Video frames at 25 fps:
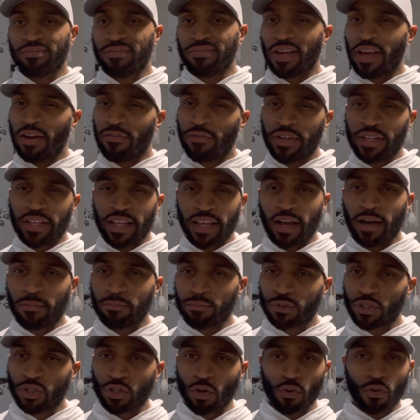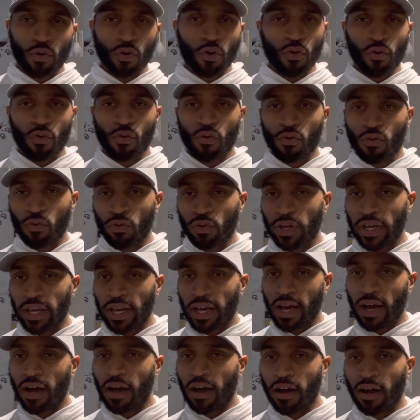everything, I'm so cool and
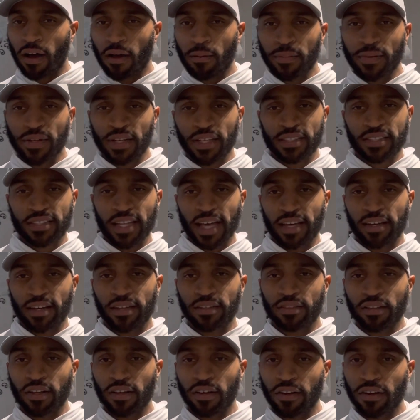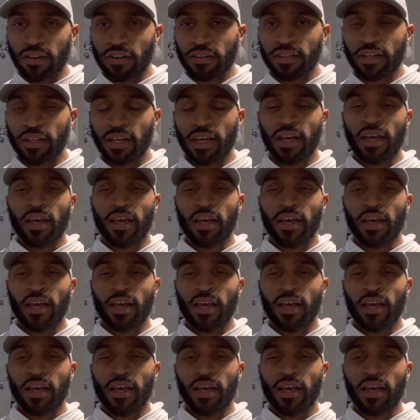calm, this, that, and the third.